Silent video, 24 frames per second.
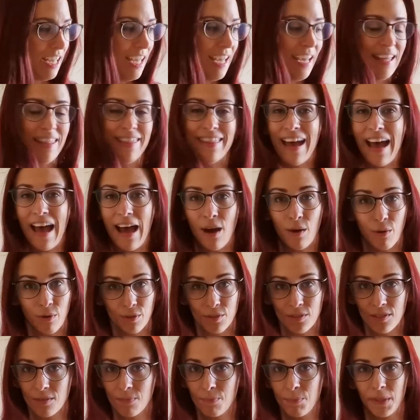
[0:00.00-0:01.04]
in the
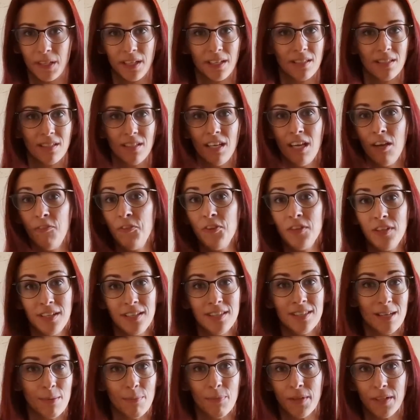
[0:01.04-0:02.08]
house, because if you
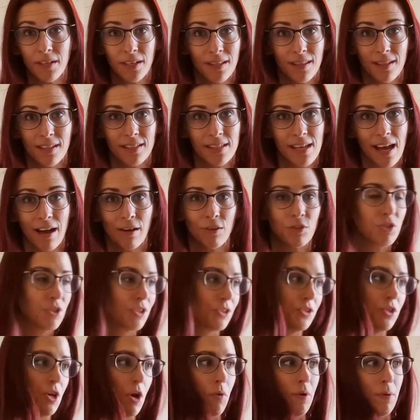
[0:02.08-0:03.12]
need something in this house,
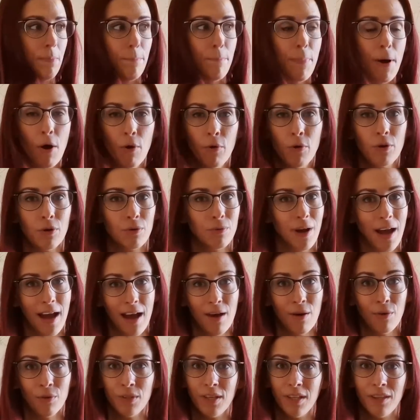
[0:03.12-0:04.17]
just go and poke
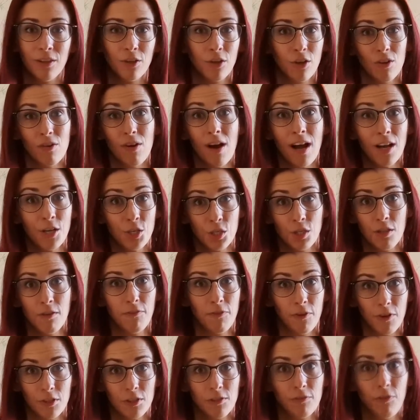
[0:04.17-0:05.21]
around in the garage on the
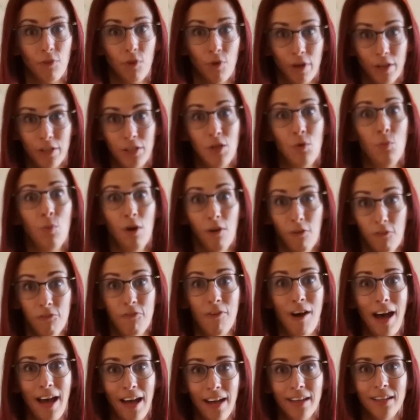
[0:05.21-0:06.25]
first floor and you will
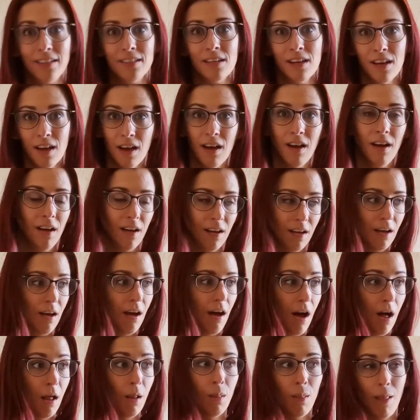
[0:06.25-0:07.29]
find
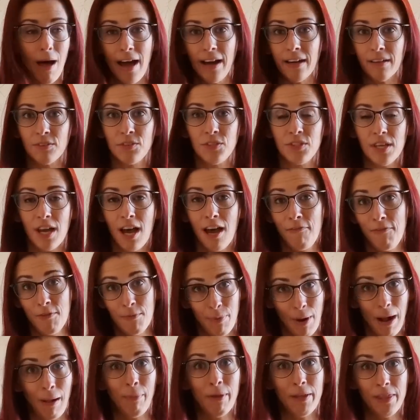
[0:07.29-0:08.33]
a lot of stuff and
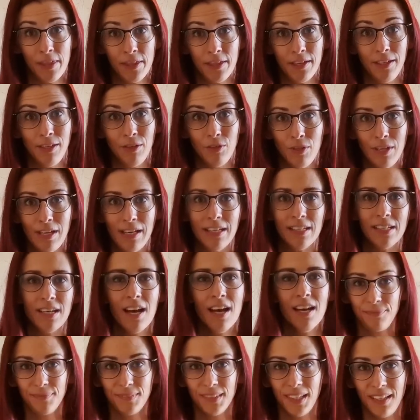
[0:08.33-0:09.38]
probably the thing you need.
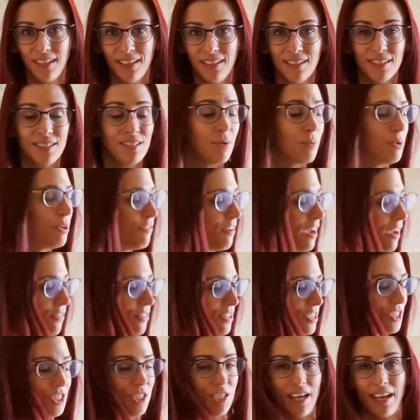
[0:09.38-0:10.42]
So we found
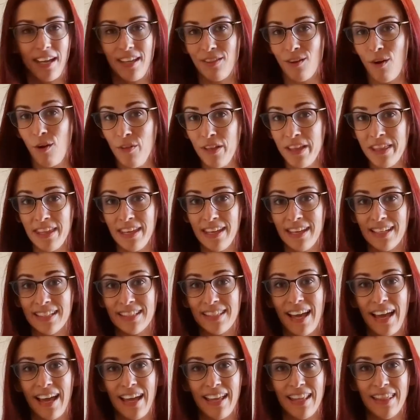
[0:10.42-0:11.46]
this shade. The only thing is
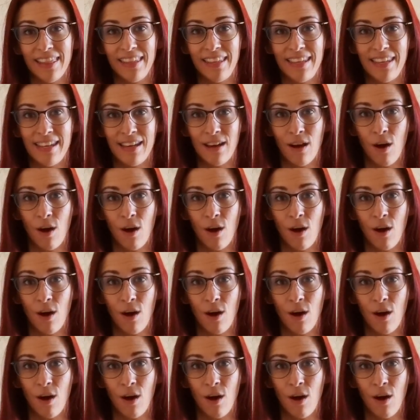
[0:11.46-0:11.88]
that the